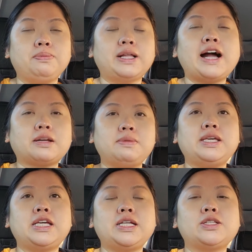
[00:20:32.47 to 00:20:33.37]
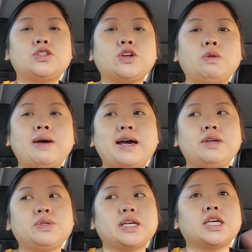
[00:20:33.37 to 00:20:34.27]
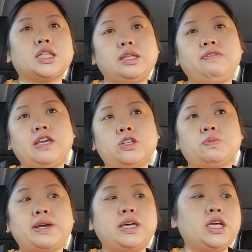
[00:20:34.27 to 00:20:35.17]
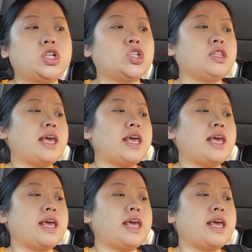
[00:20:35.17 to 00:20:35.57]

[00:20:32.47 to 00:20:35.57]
blocked me in so bad. It was like leaving inch by inch.